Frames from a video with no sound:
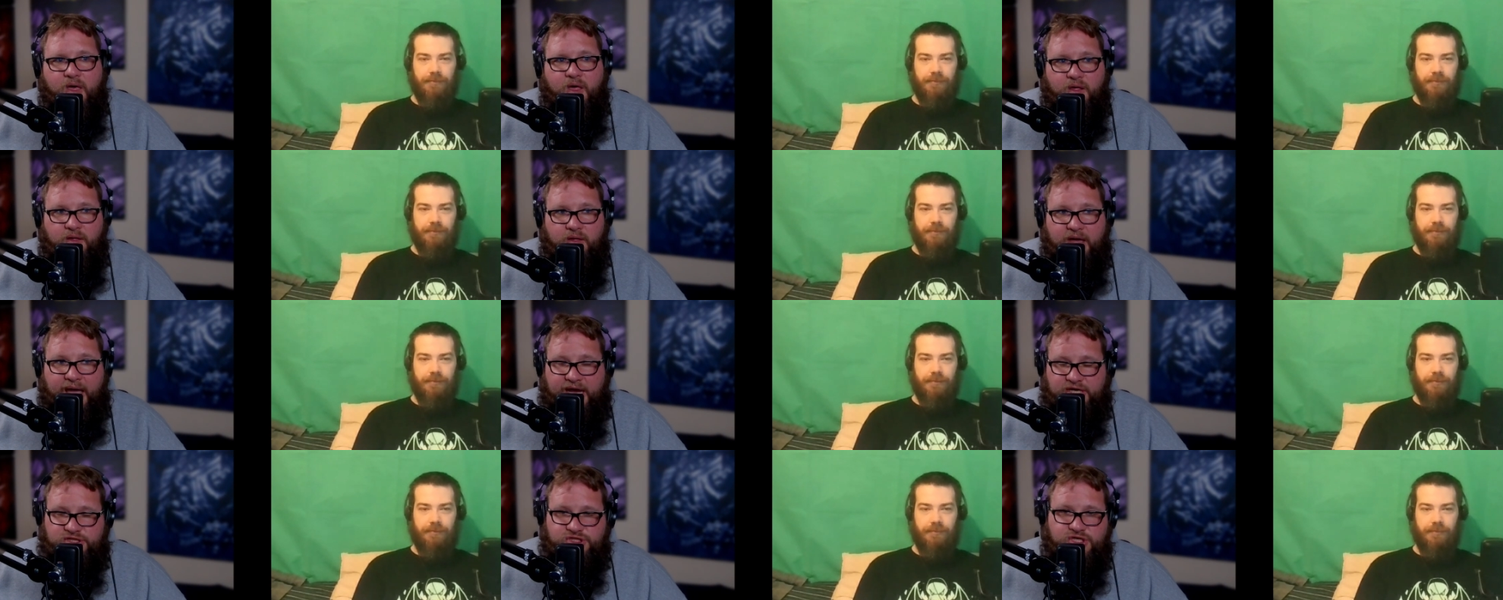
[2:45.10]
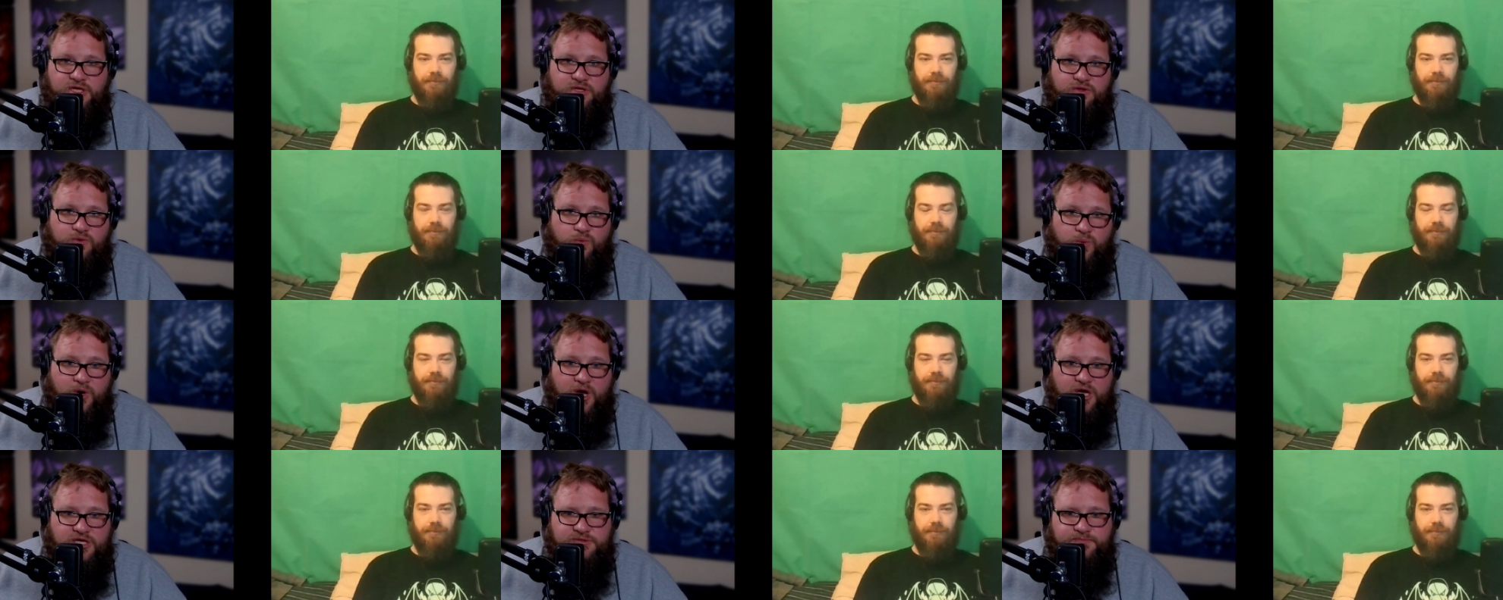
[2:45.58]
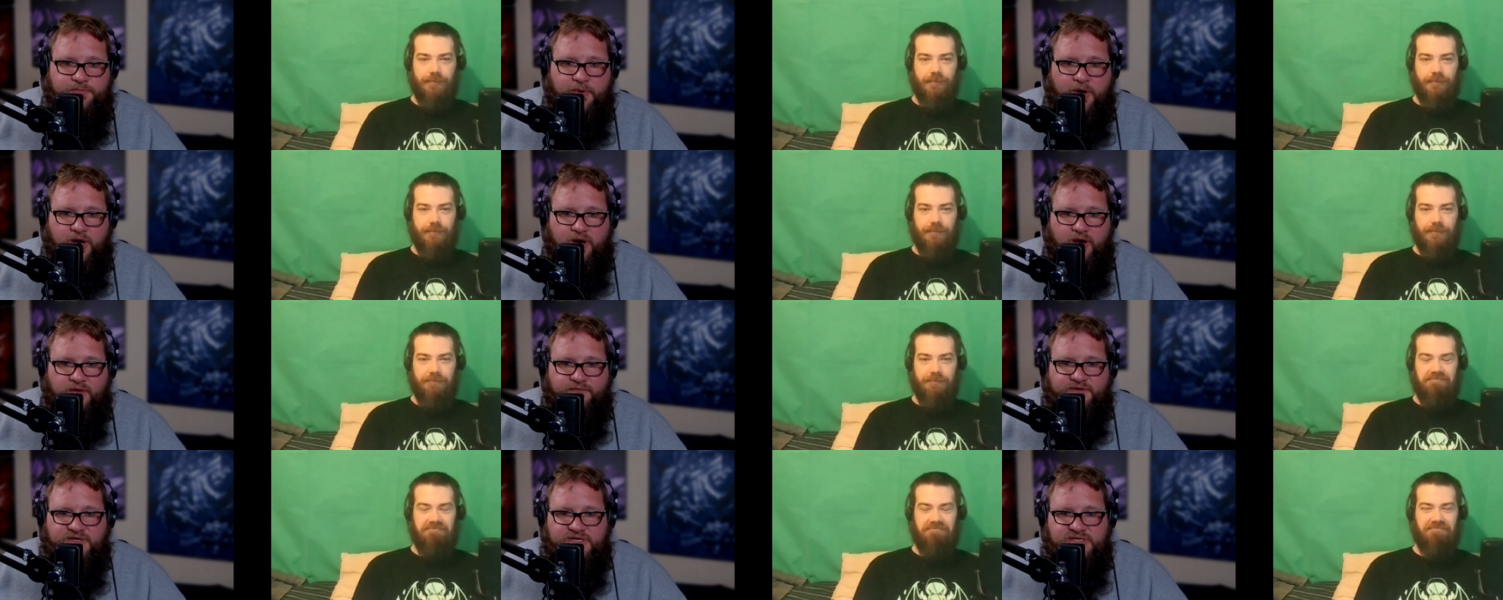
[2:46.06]
Speaker 1: actually, the worst
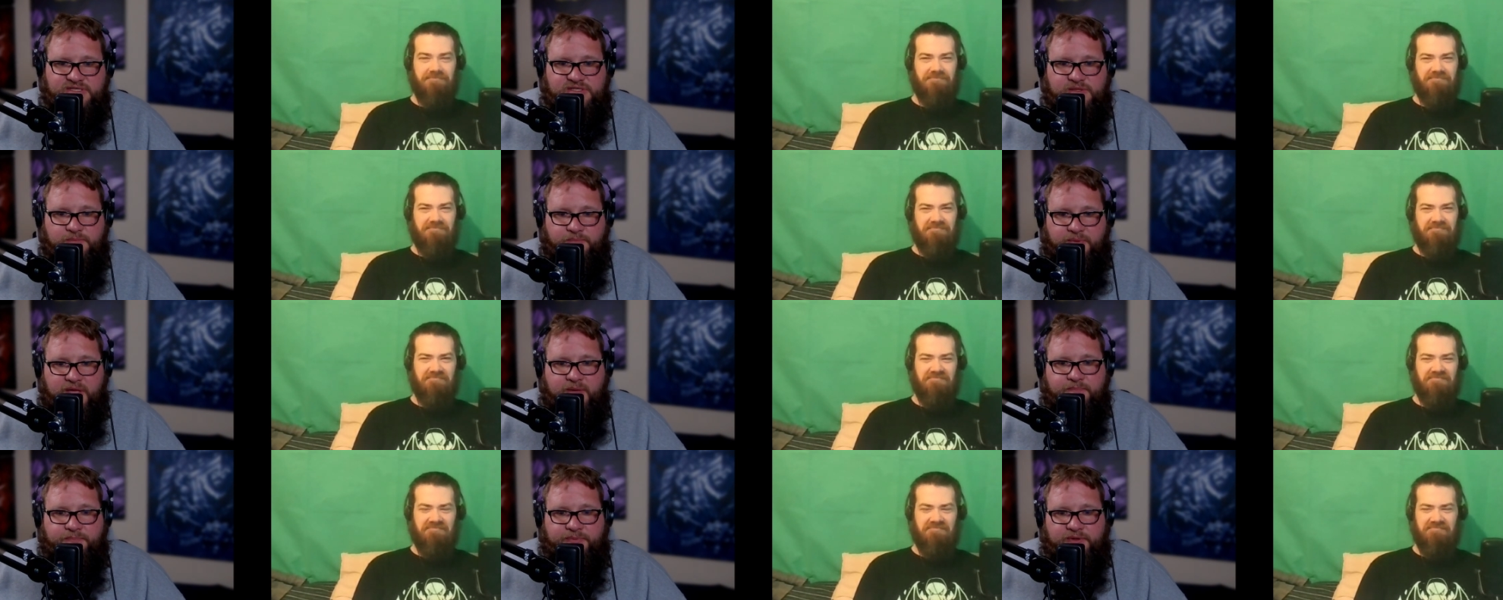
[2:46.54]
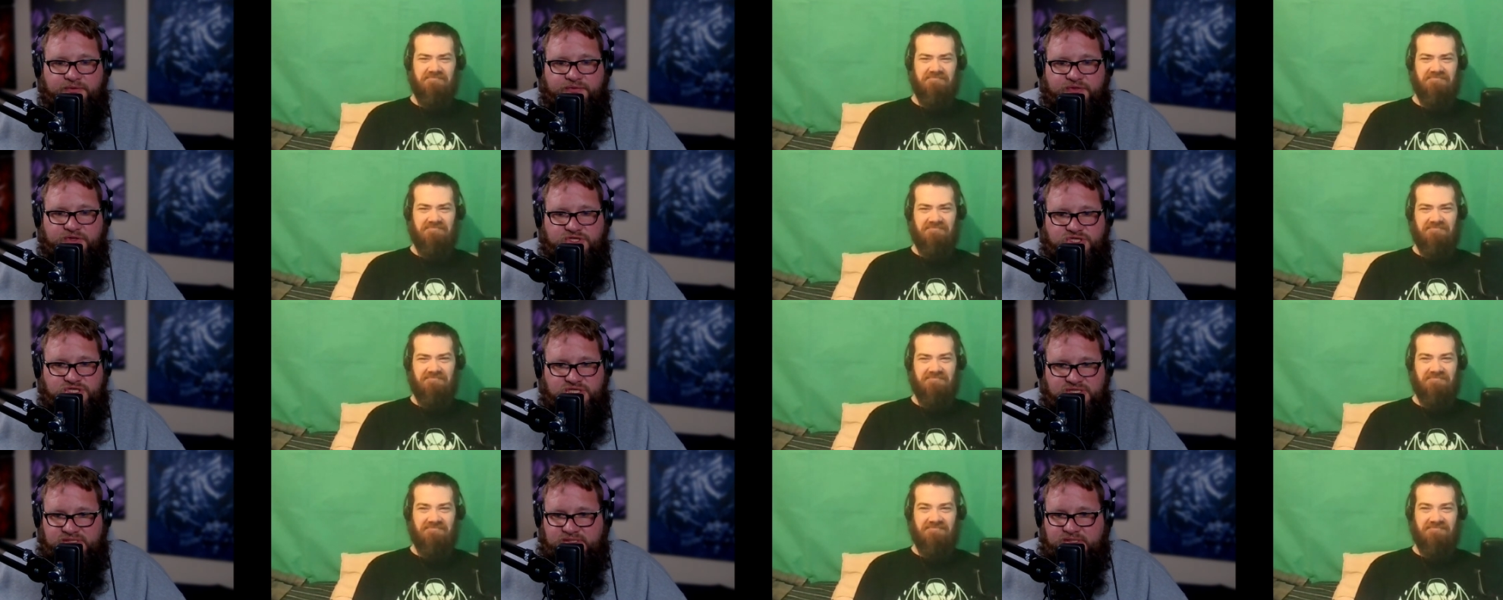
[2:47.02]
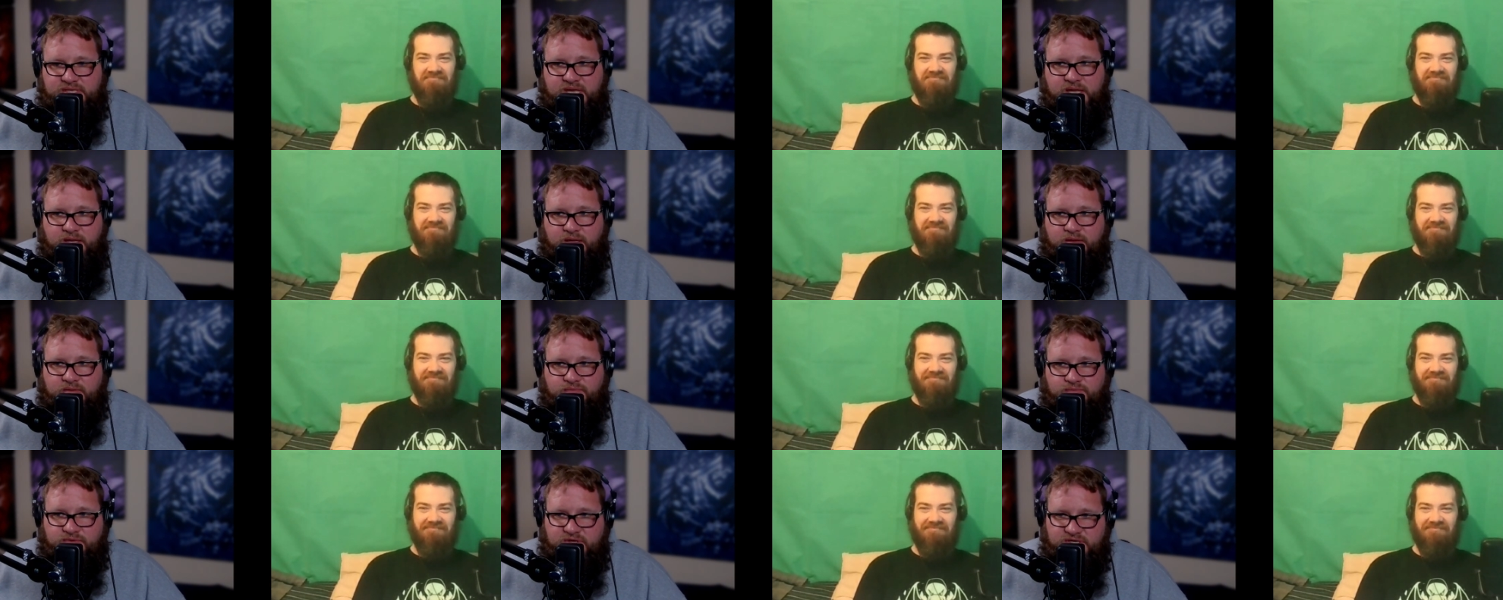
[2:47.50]
part of it is the people that just think